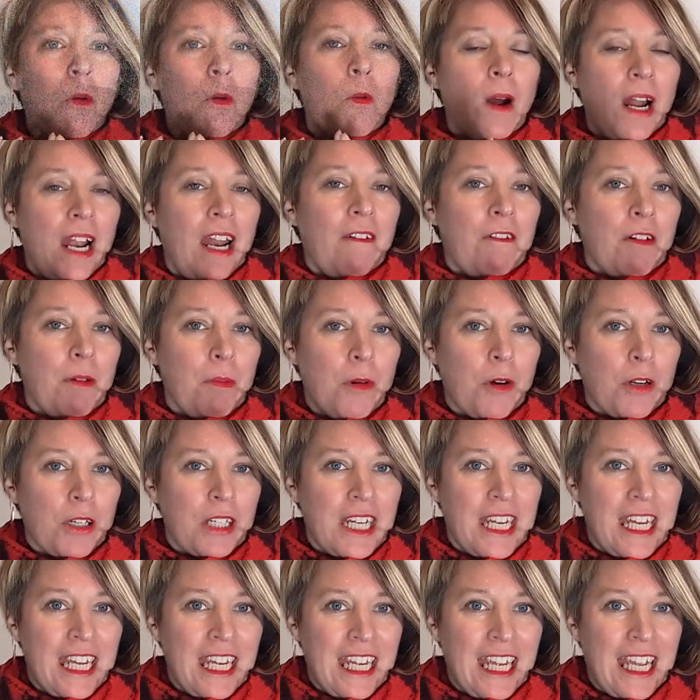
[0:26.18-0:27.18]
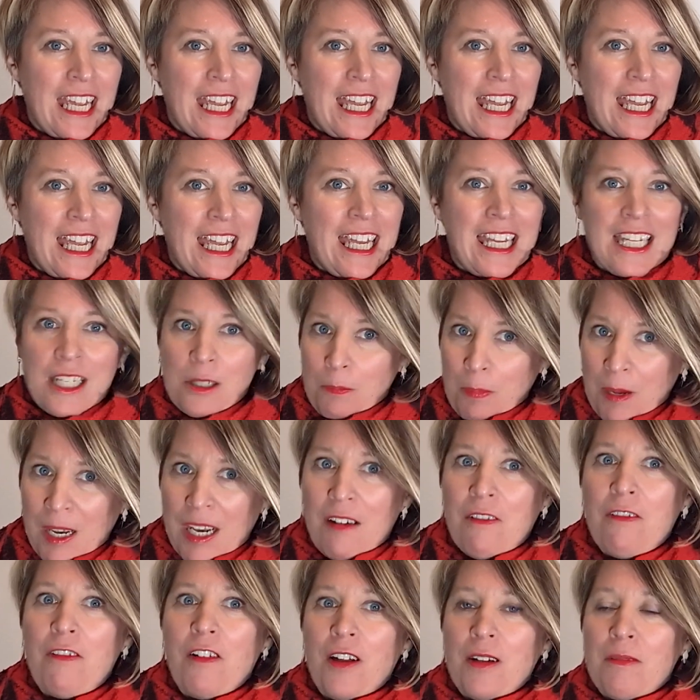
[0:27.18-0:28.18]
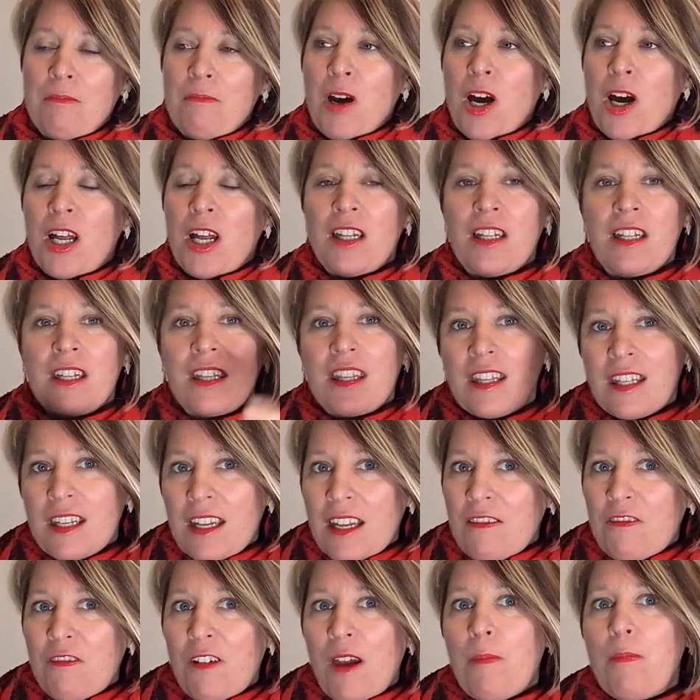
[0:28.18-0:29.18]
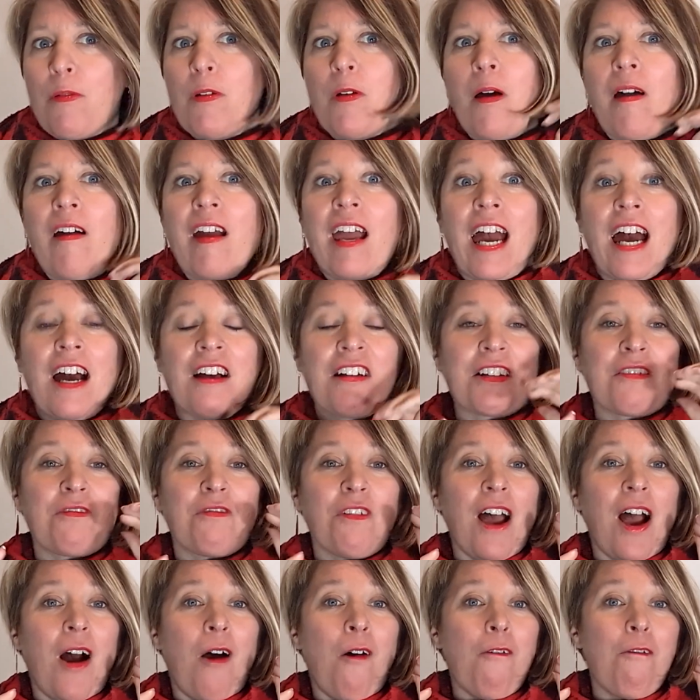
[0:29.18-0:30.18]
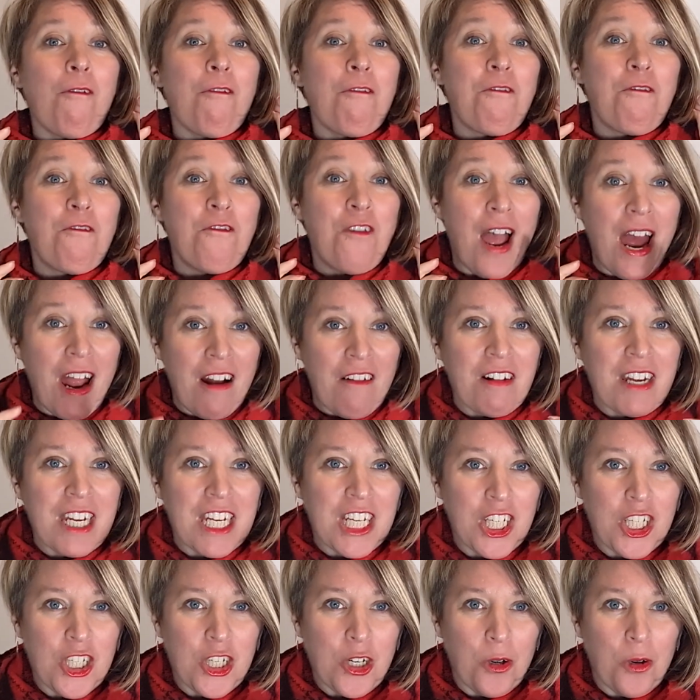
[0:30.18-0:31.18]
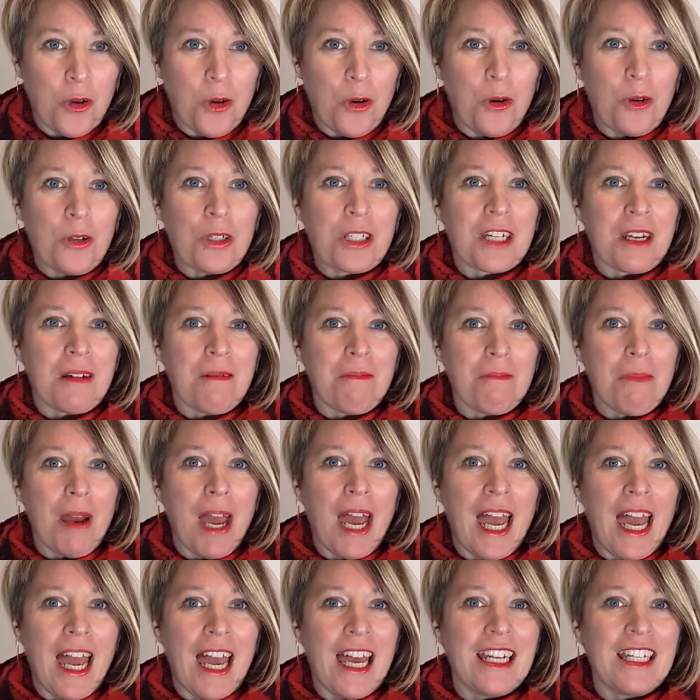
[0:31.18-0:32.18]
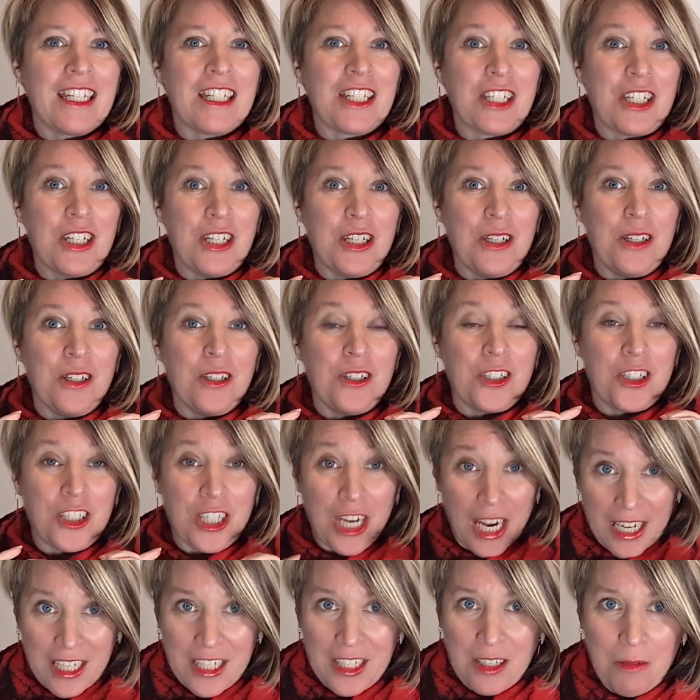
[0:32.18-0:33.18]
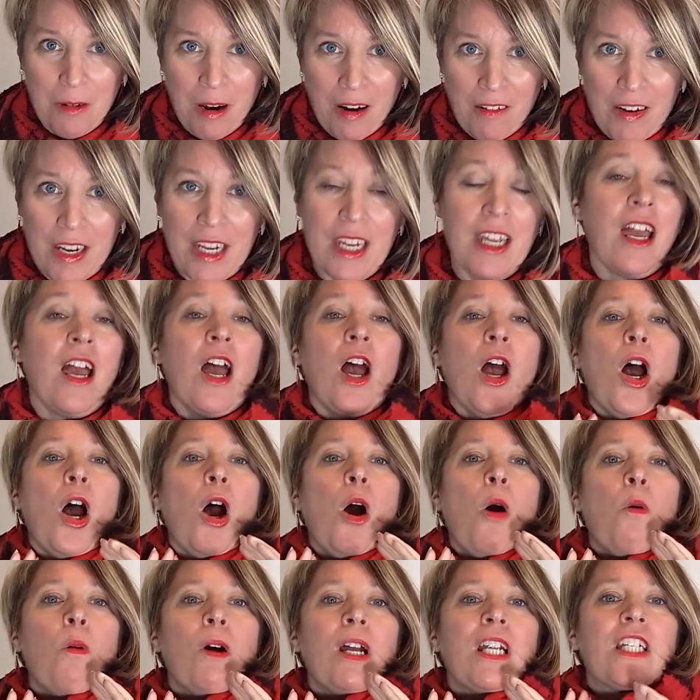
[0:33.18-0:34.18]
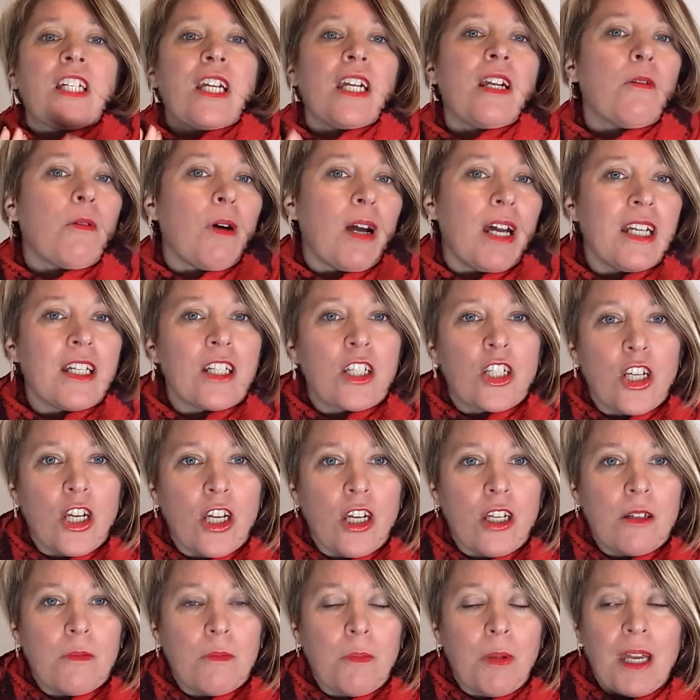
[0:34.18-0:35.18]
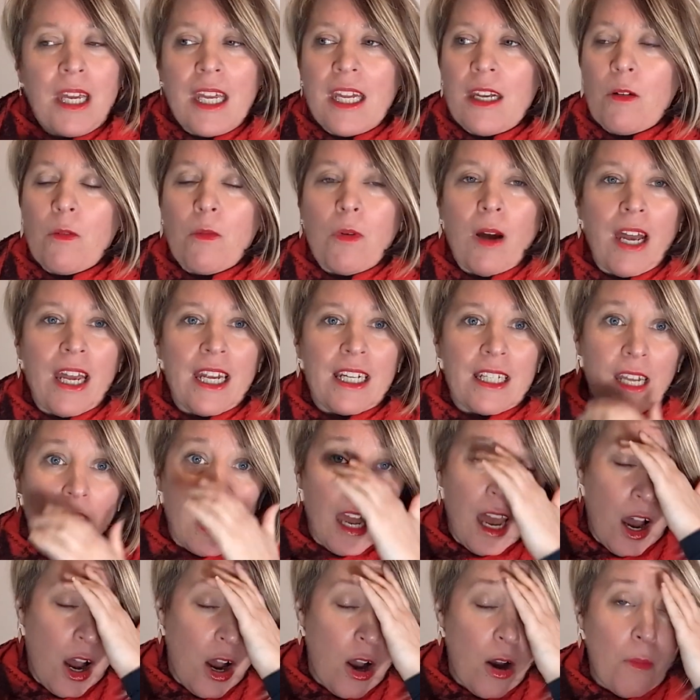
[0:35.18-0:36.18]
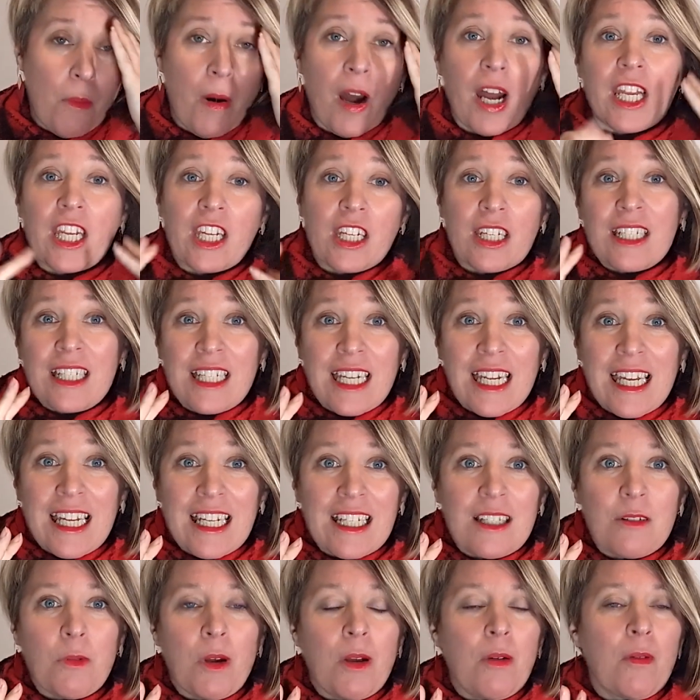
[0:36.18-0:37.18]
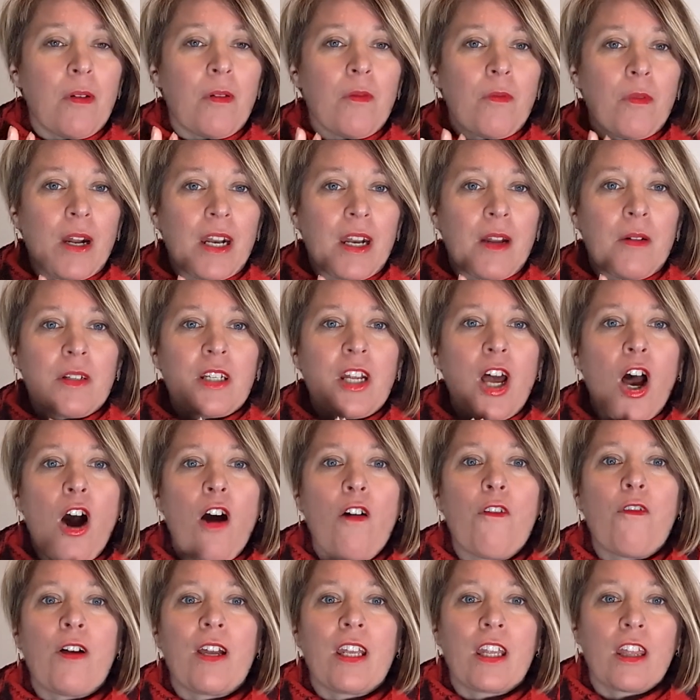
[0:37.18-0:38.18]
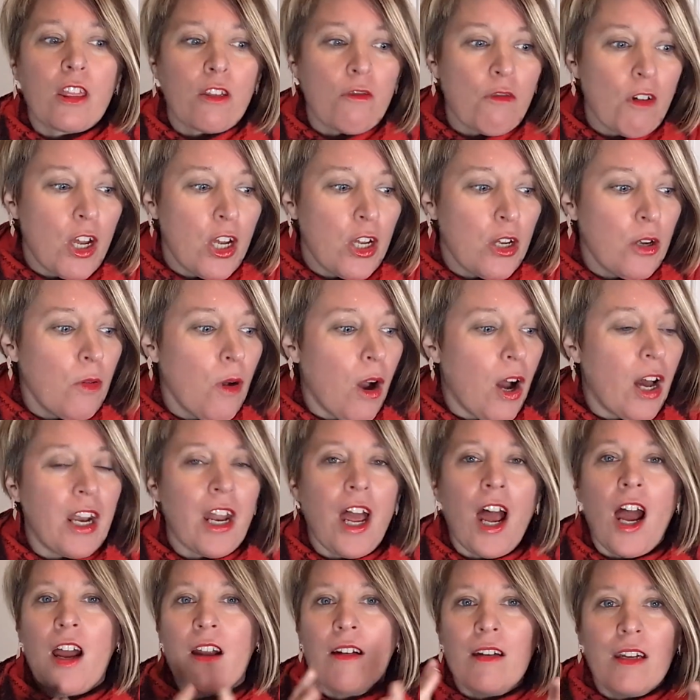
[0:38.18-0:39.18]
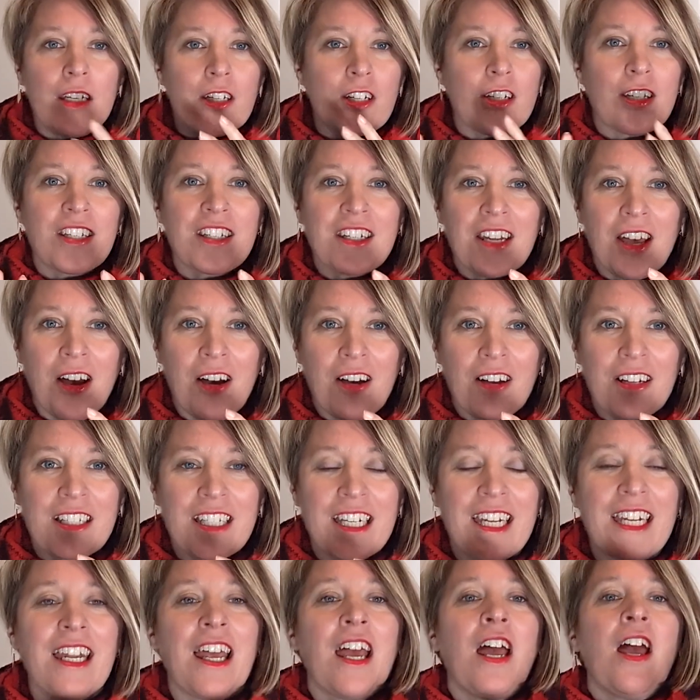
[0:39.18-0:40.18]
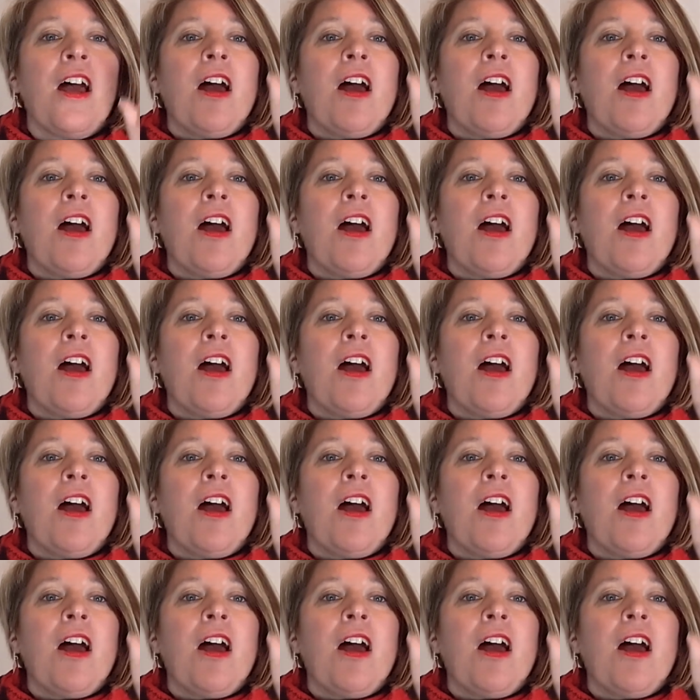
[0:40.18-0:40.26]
Well everybody, it's been a fun month. February has felt very short compared to January, which in a way is good, but in a way is like, oh my goodness, when I was halfway through, I'd only just started,